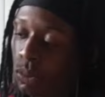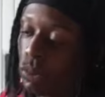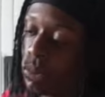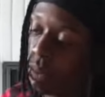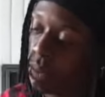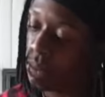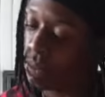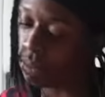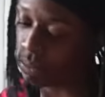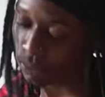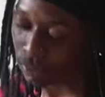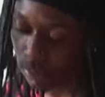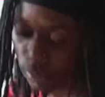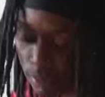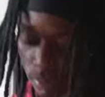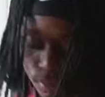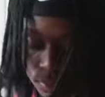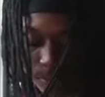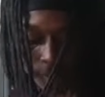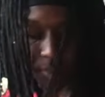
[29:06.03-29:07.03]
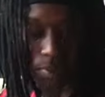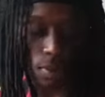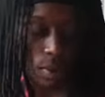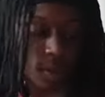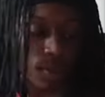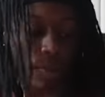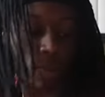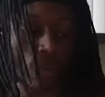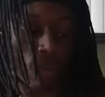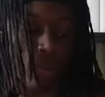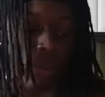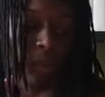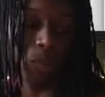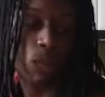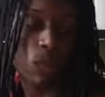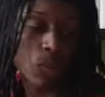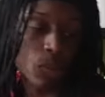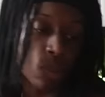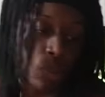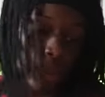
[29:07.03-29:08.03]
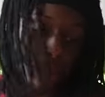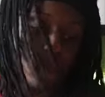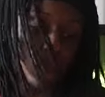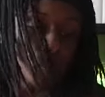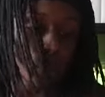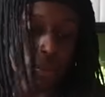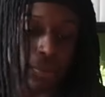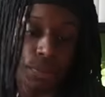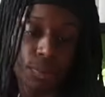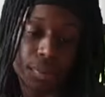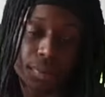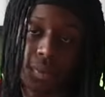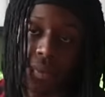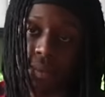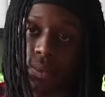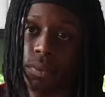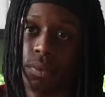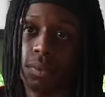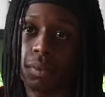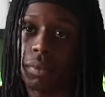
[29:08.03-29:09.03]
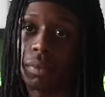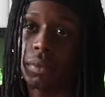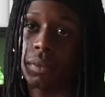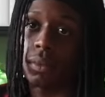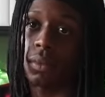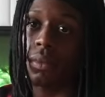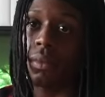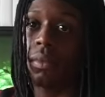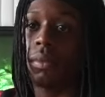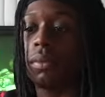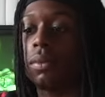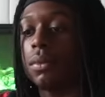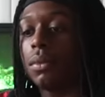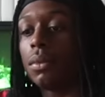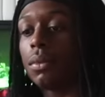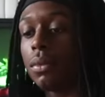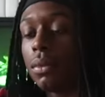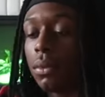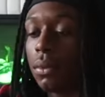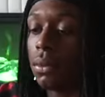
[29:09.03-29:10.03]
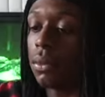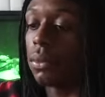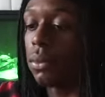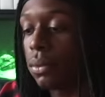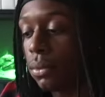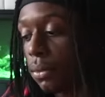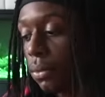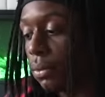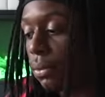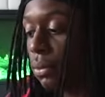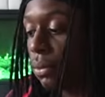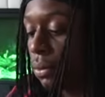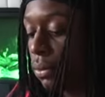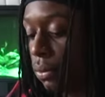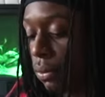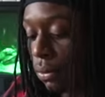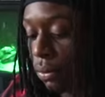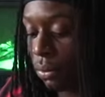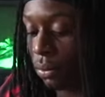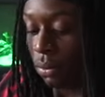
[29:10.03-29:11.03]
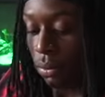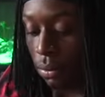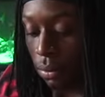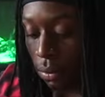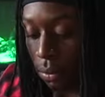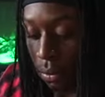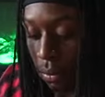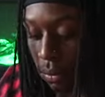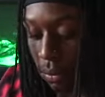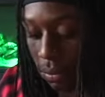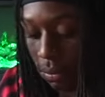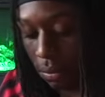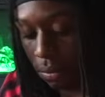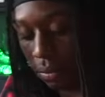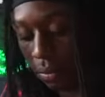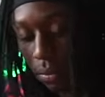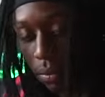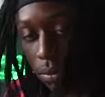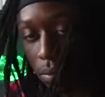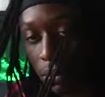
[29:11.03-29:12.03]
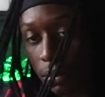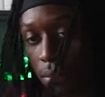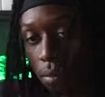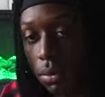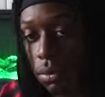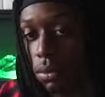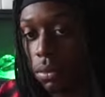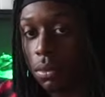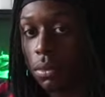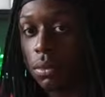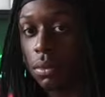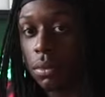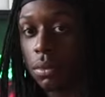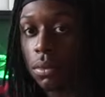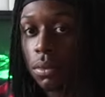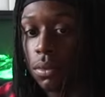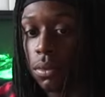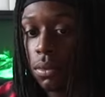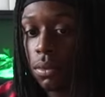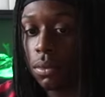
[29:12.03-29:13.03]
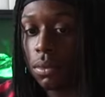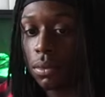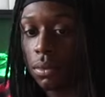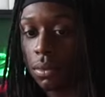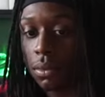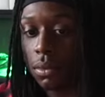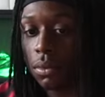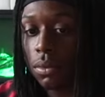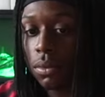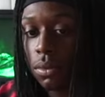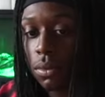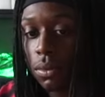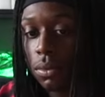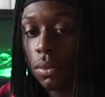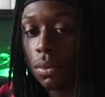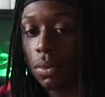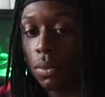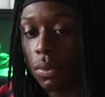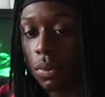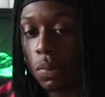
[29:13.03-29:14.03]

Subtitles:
The person shown says nothing.